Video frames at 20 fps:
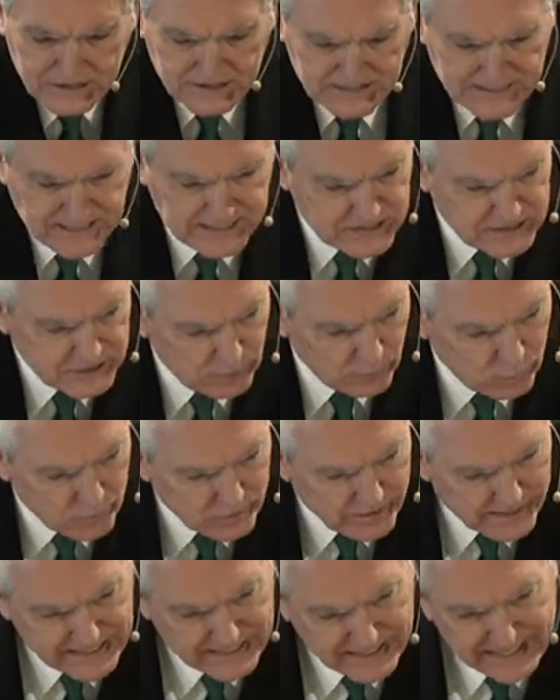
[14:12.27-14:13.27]
This is the
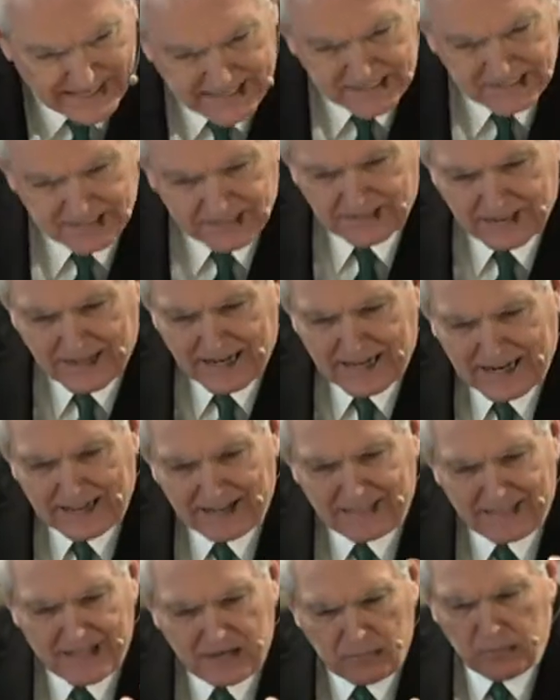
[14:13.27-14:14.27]
word he takes it. And I
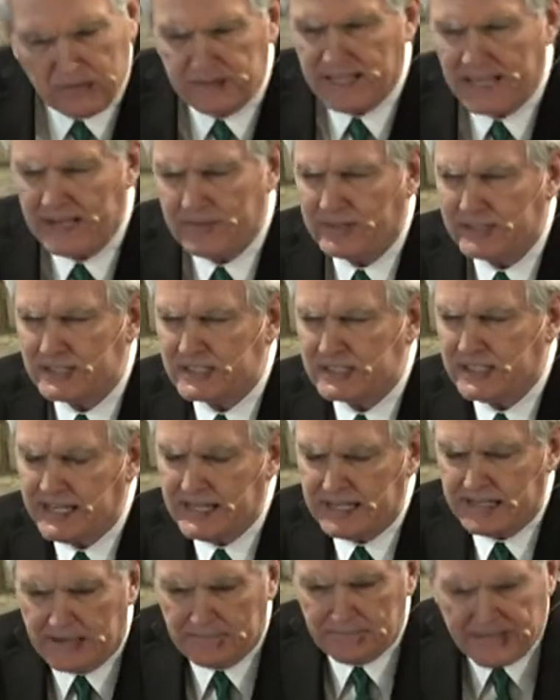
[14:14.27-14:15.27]
think what David is
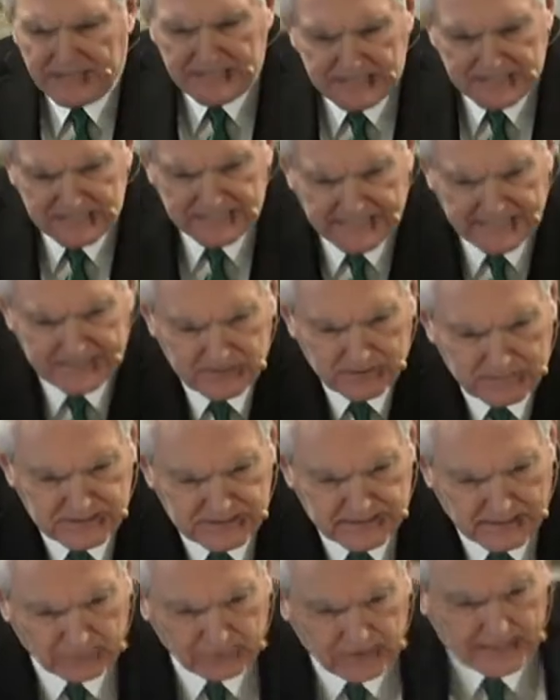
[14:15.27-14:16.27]
saying, he sees
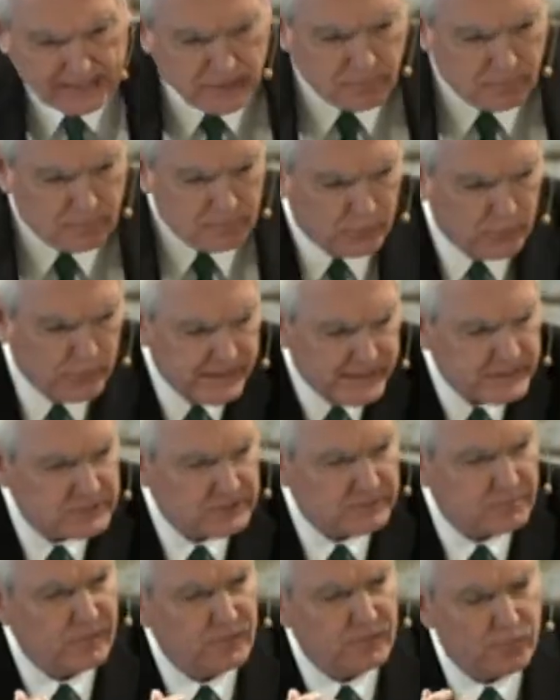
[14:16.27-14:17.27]
himself like a
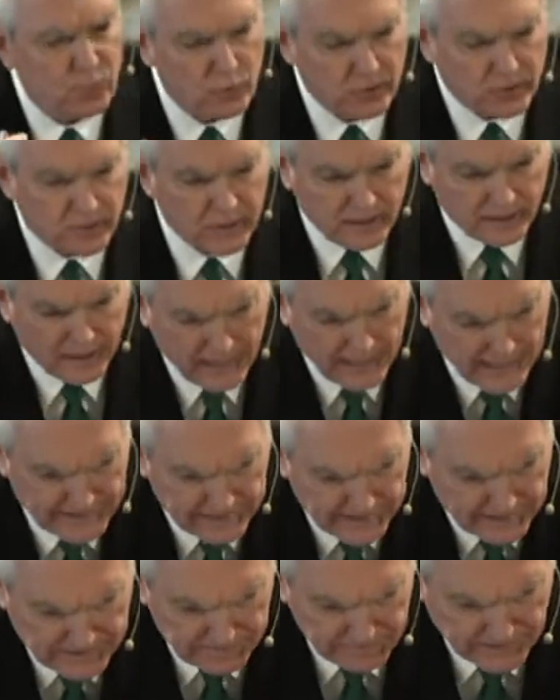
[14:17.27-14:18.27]
priest before
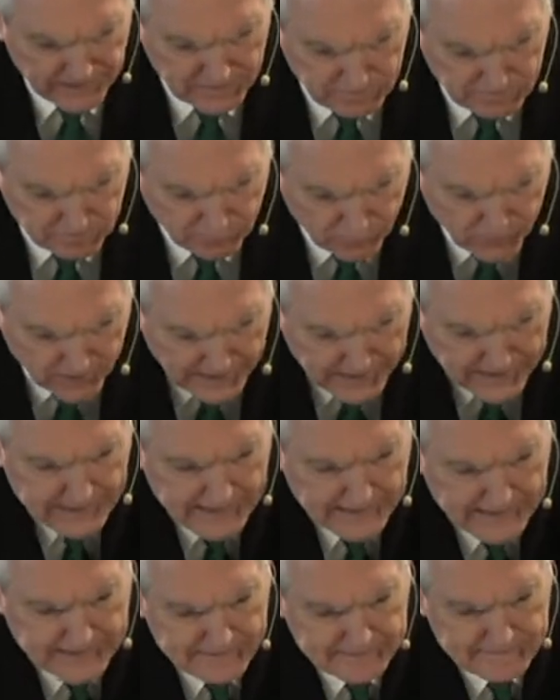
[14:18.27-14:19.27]
God in
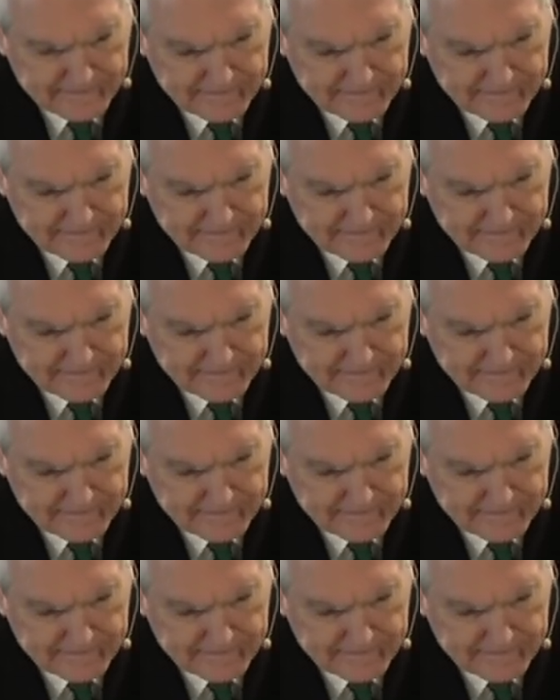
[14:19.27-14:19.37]
praying.